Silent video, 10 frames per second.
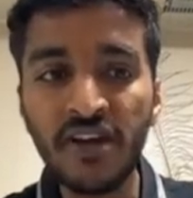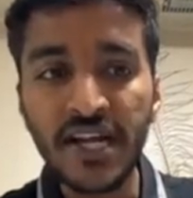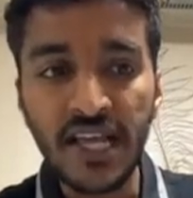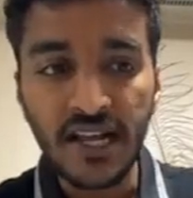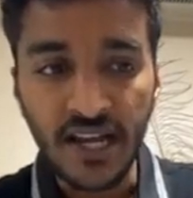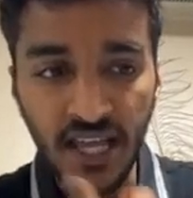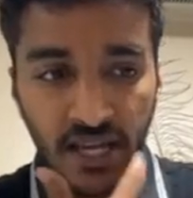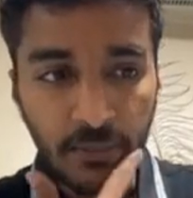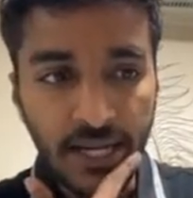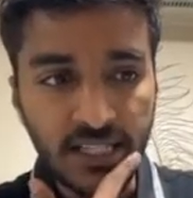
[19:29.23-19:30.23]
If I take
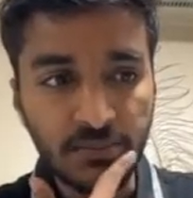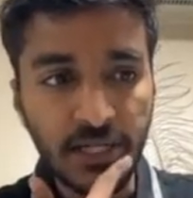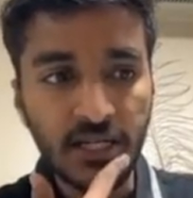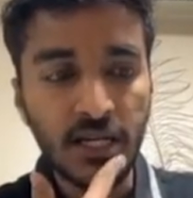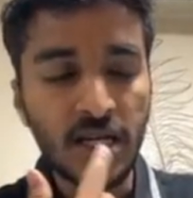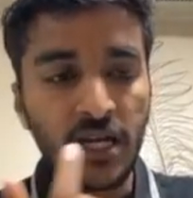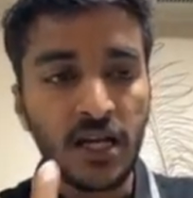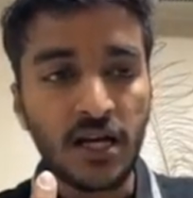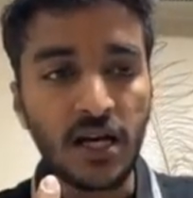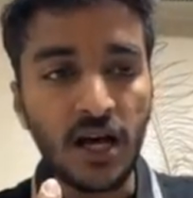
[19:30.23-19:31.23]
lean management,
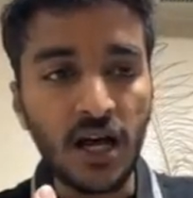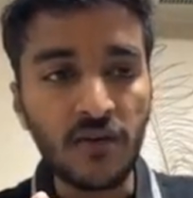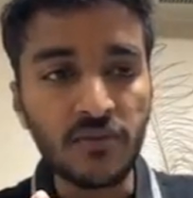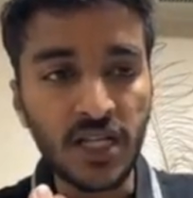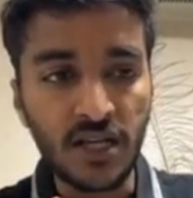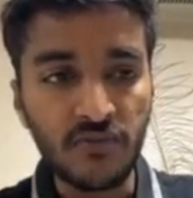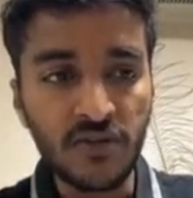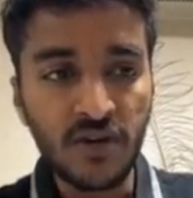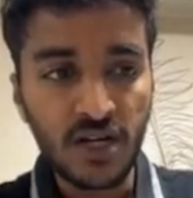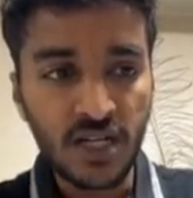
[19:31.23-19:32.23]

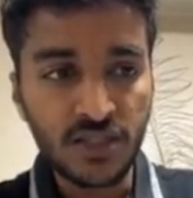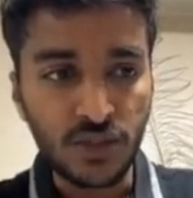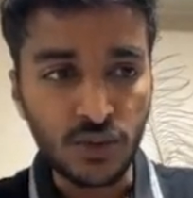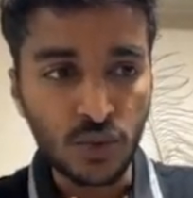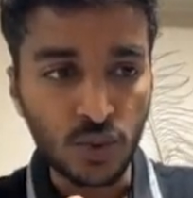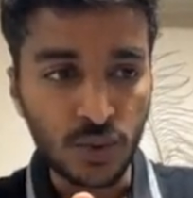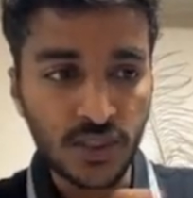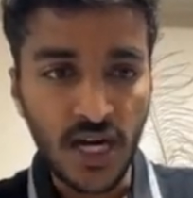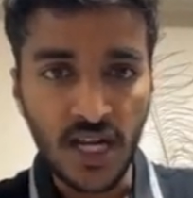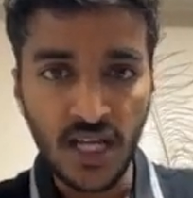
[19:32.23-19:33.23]
we were asked to
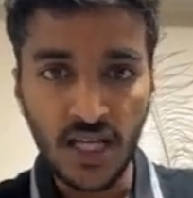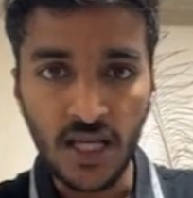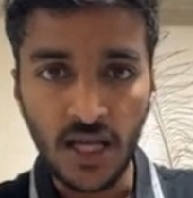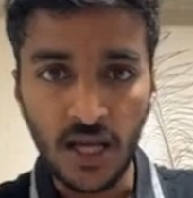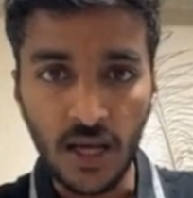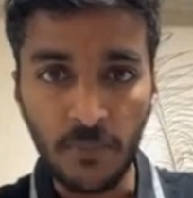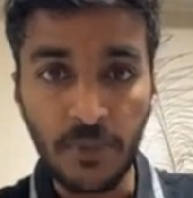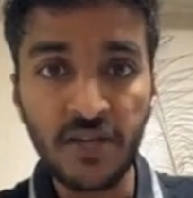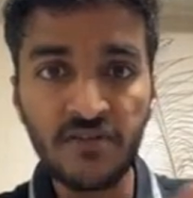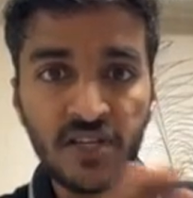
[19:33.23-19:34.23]
study
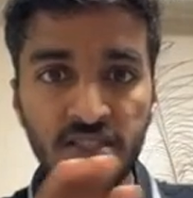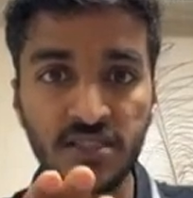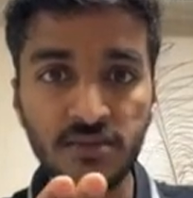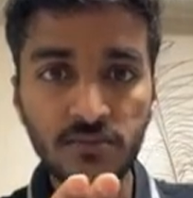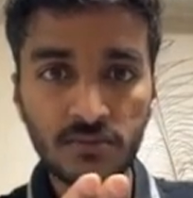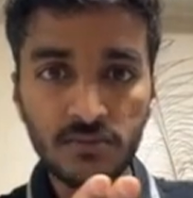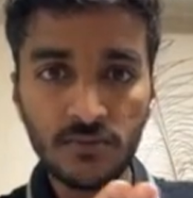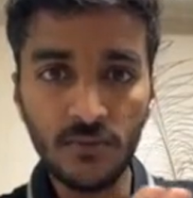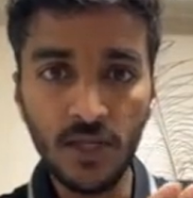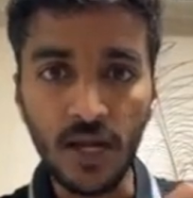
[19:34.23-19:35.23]
previous
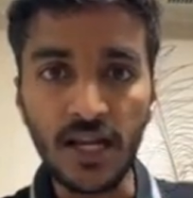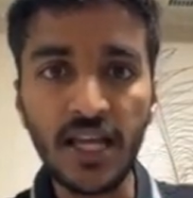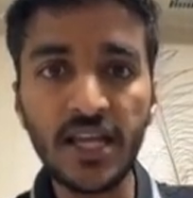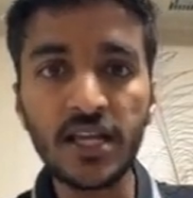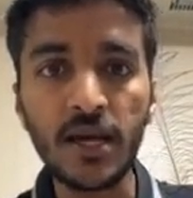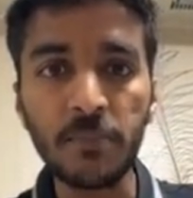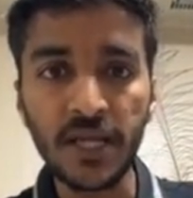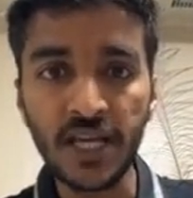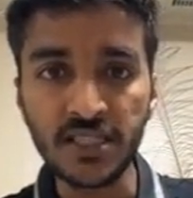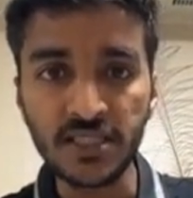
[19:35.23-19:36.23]
lean
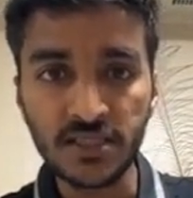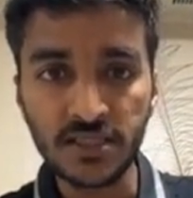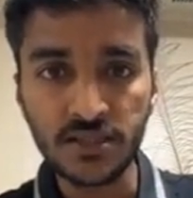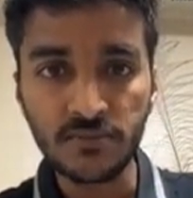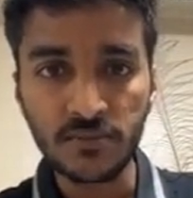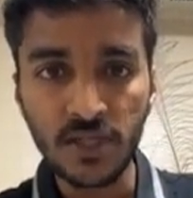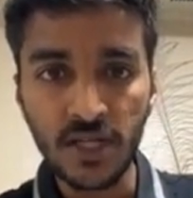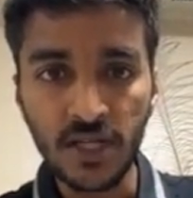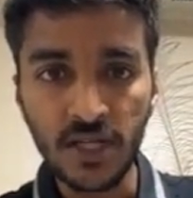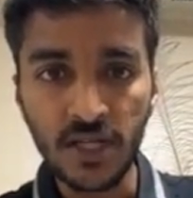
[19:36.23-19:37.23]
applications
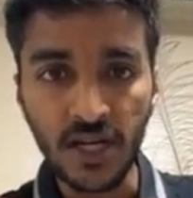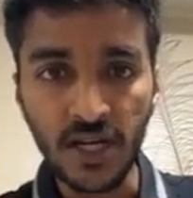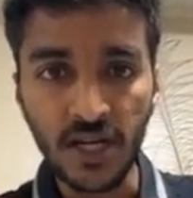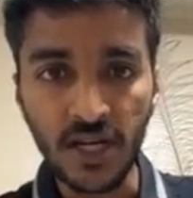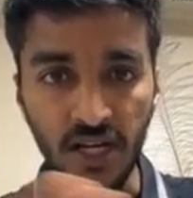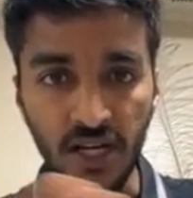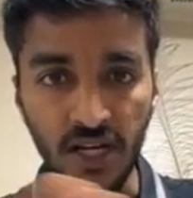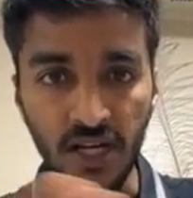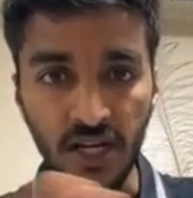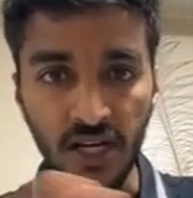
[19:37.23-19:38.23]
in different
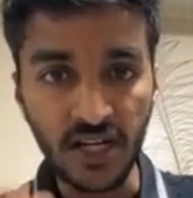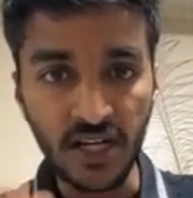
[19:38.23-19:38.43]
companies.